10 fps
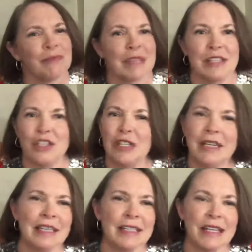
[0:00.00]
She
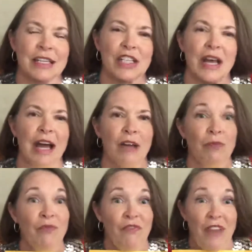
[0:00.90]
did such a
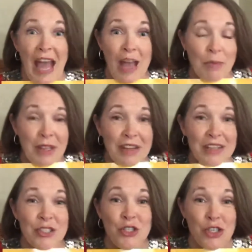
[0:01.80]

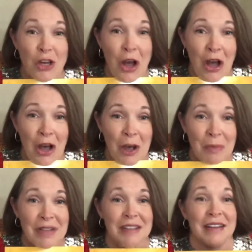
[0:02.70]
fabulous job
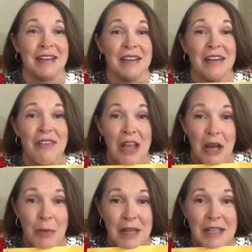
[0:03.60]
of
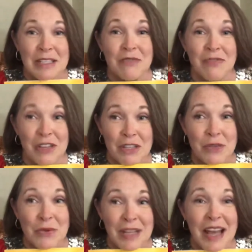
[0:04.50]
helping us
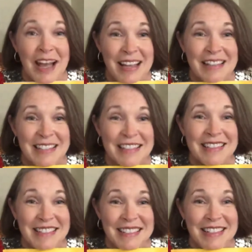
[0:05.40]
visualize.
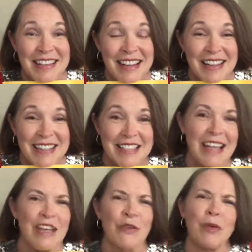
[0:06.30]
Yes,
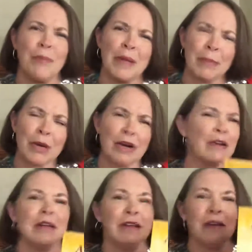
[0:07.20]
and you remember
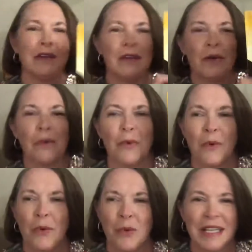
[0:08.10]

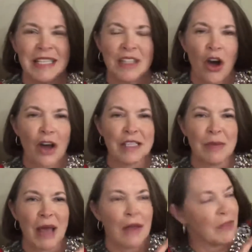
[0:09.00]
we talked
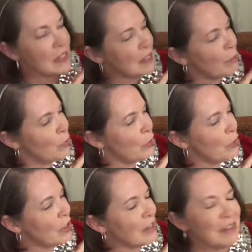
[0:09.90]
about this
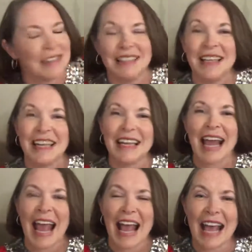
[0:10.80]
book. It
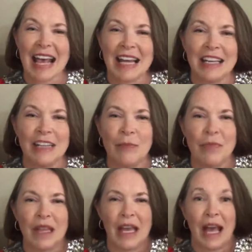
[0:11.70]
had
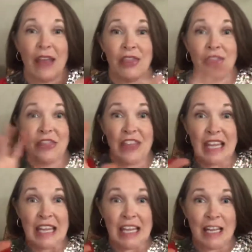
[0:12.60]
a
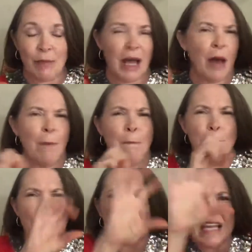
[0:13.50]
theme, a
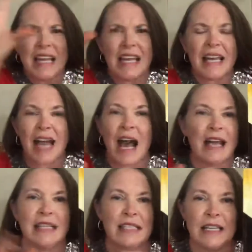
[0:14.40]
big
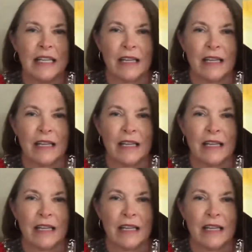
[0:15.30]
idea.